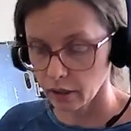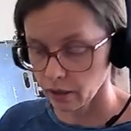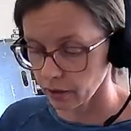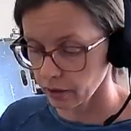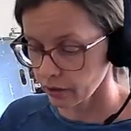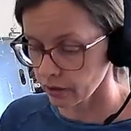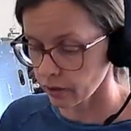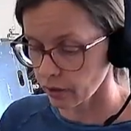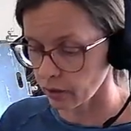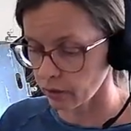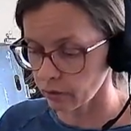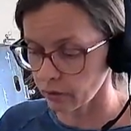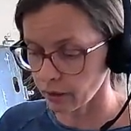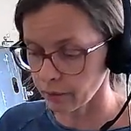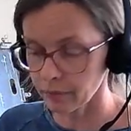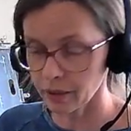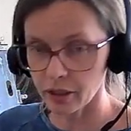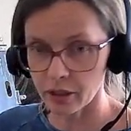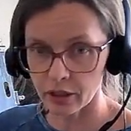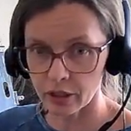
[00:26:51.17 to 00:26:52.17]
So I'm
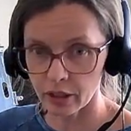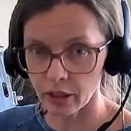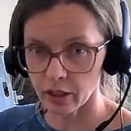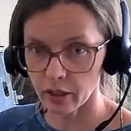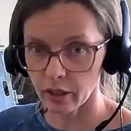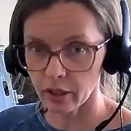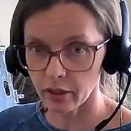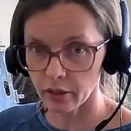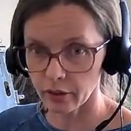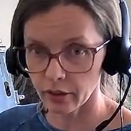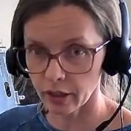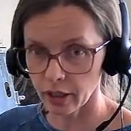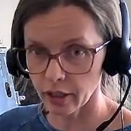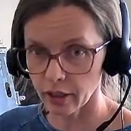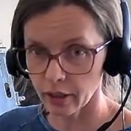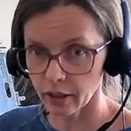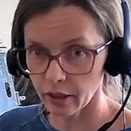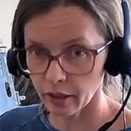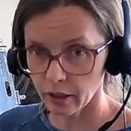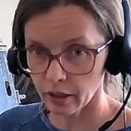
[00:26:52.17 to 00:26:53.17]
going to start
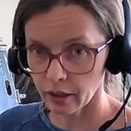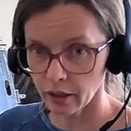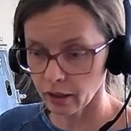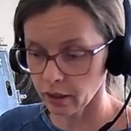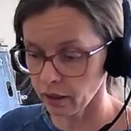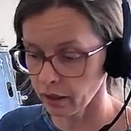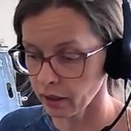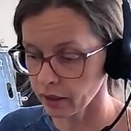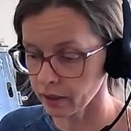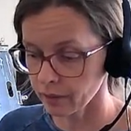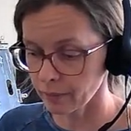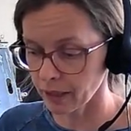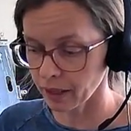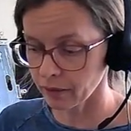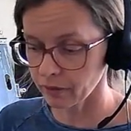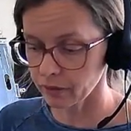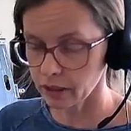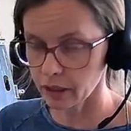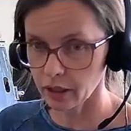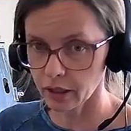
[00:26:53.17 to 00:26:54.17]
underneath this
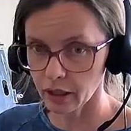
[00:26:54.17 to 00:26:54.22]
mountain.